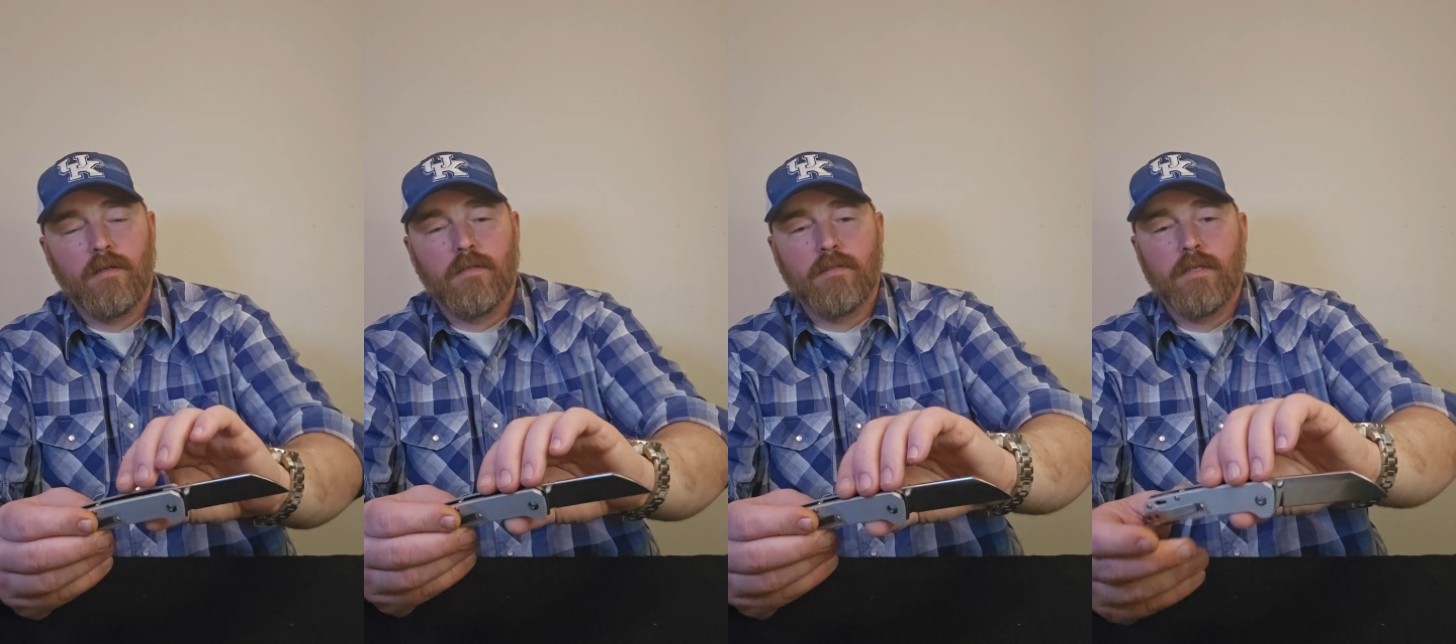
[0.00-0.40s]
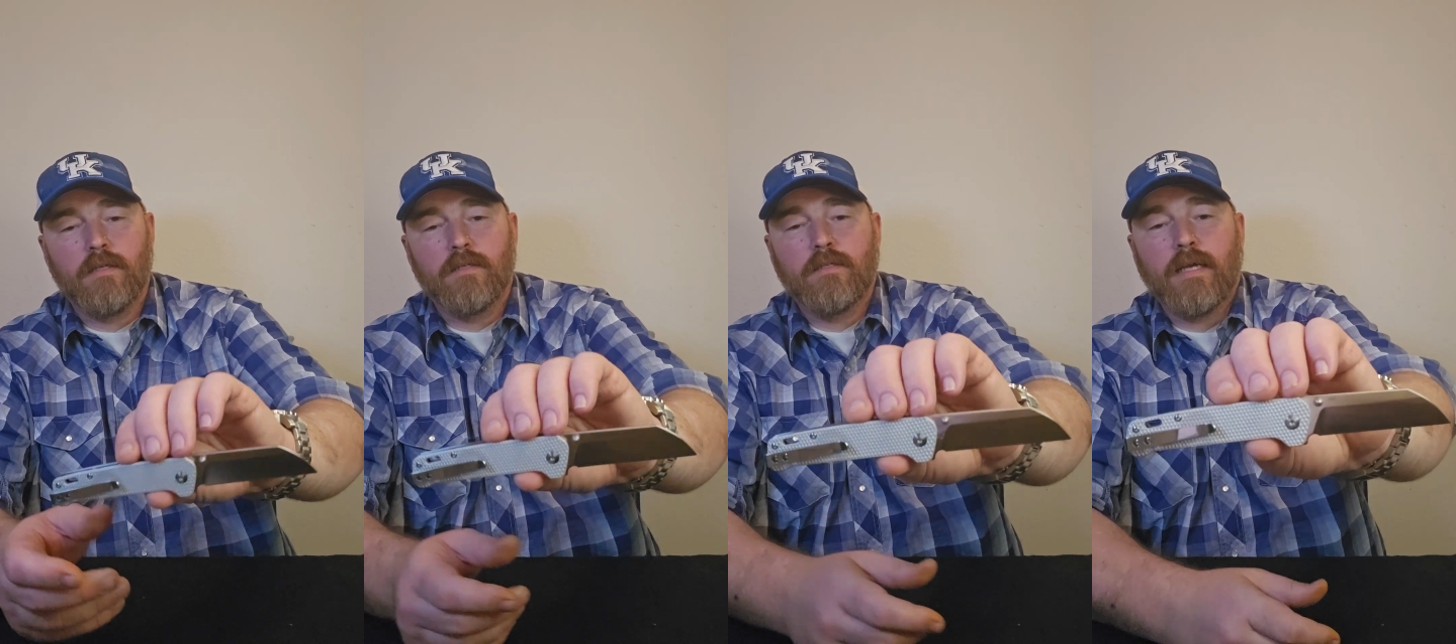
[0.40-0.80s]
I'll tell you
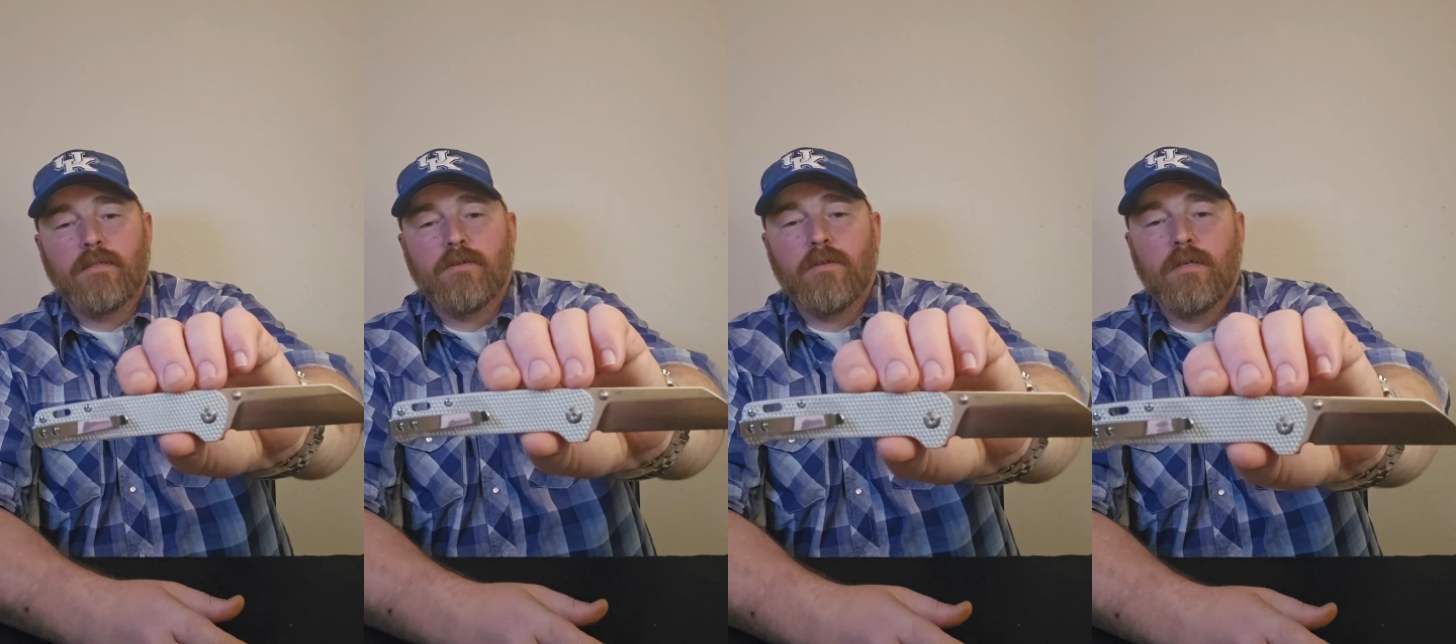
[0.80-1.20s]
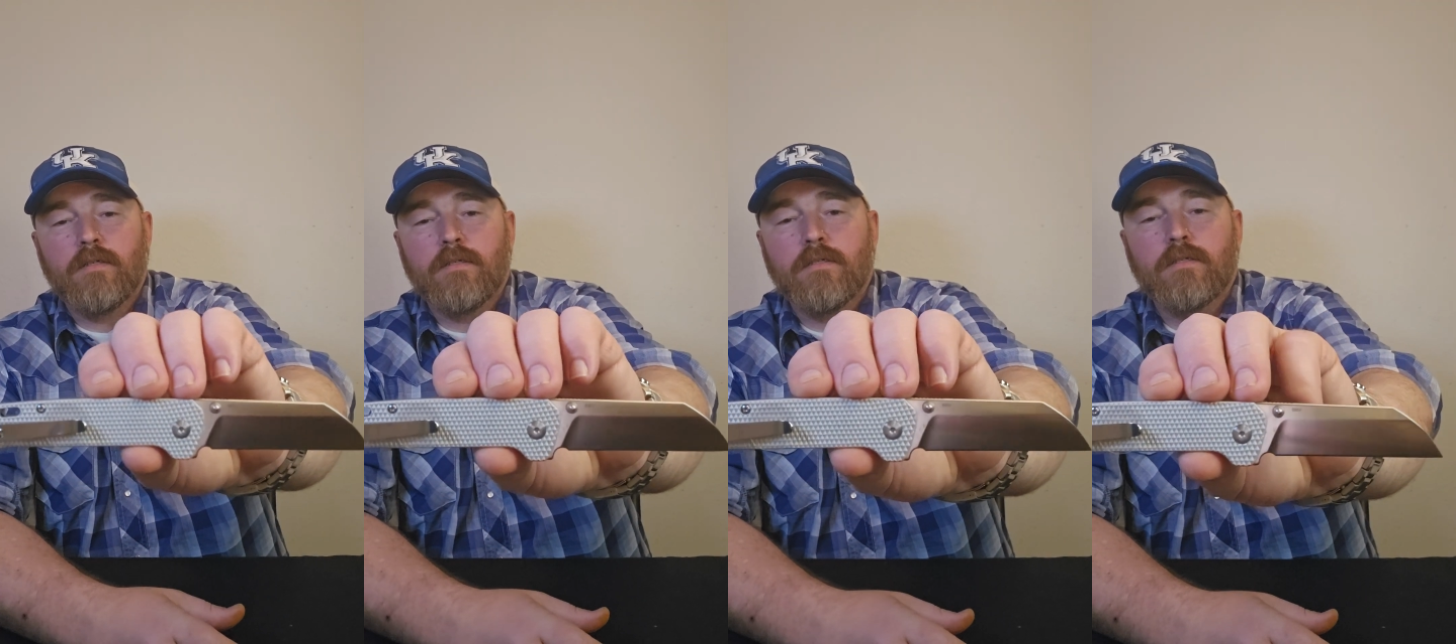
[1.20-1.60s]
the stats on it here
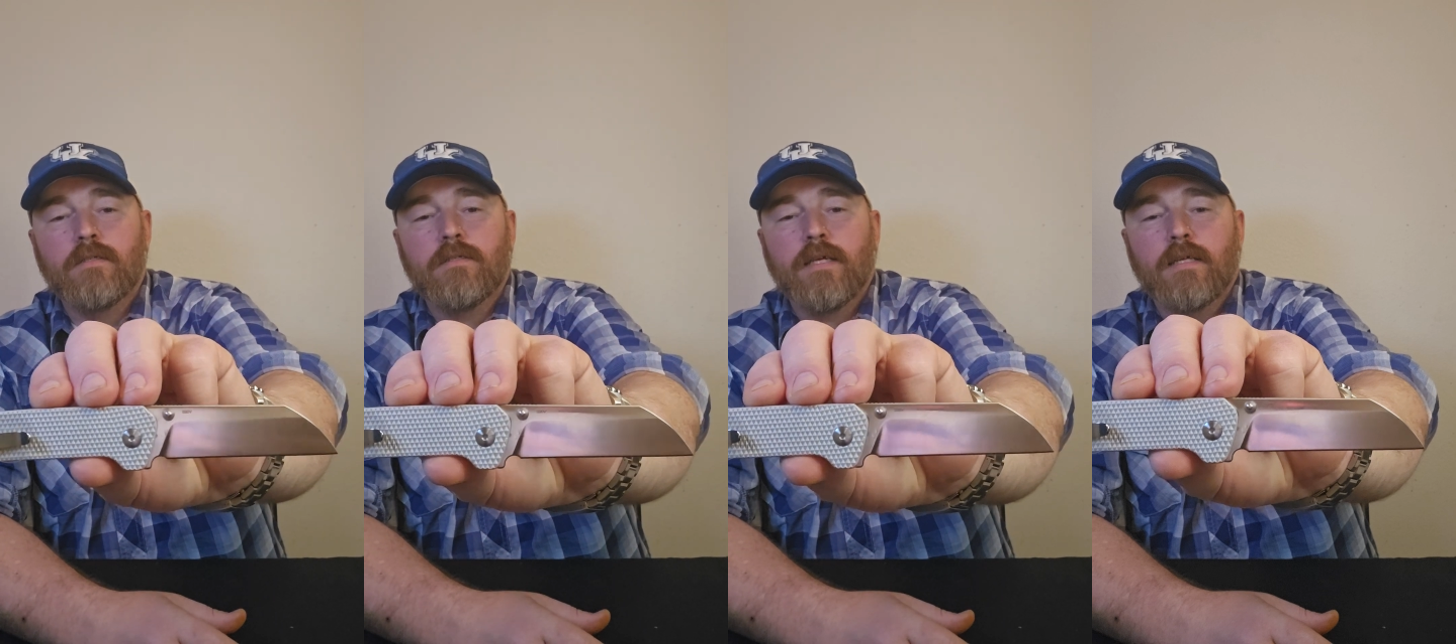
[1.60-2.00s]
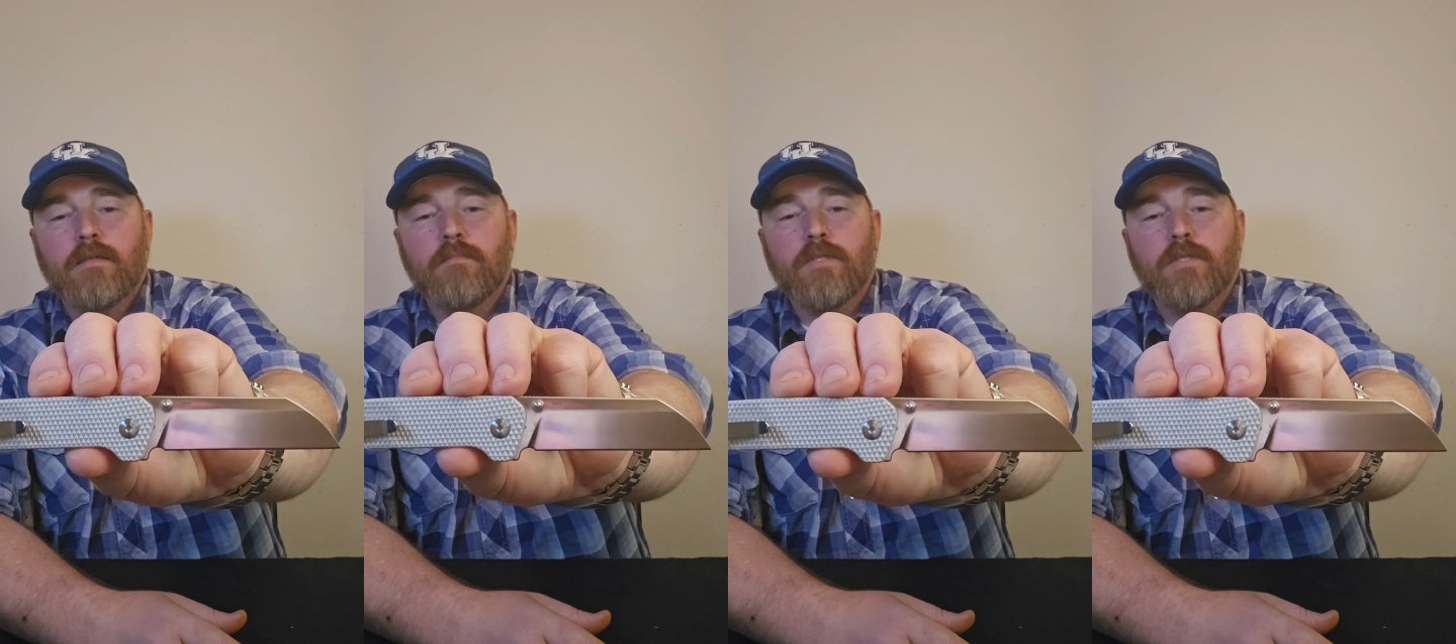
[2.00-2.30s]
in just a second,